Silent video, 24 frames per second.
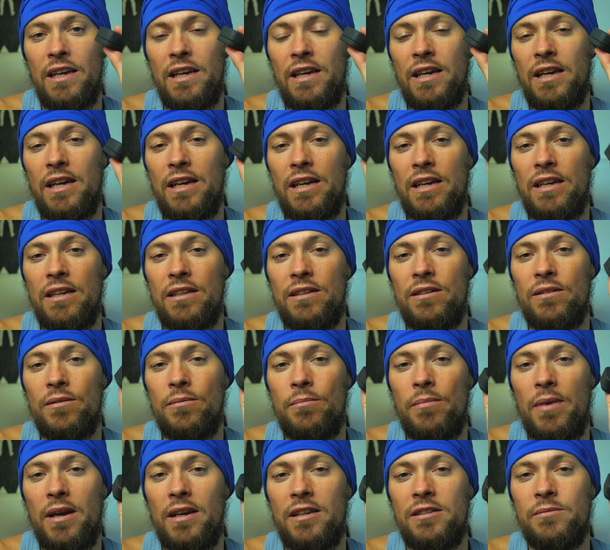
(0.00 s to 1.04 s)
it
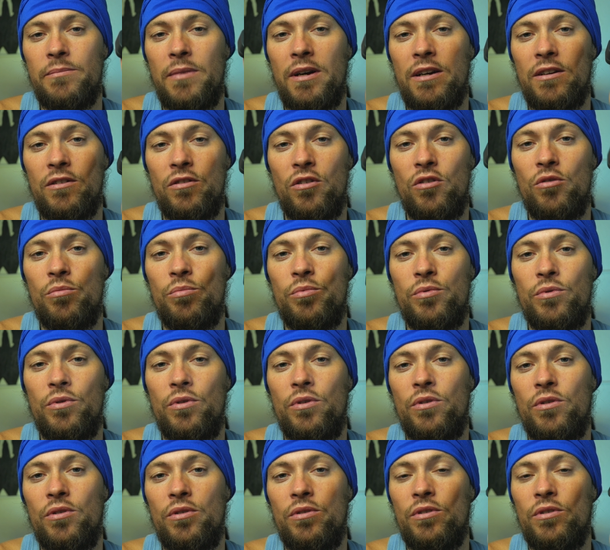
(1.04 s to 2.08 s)
makes my GoPro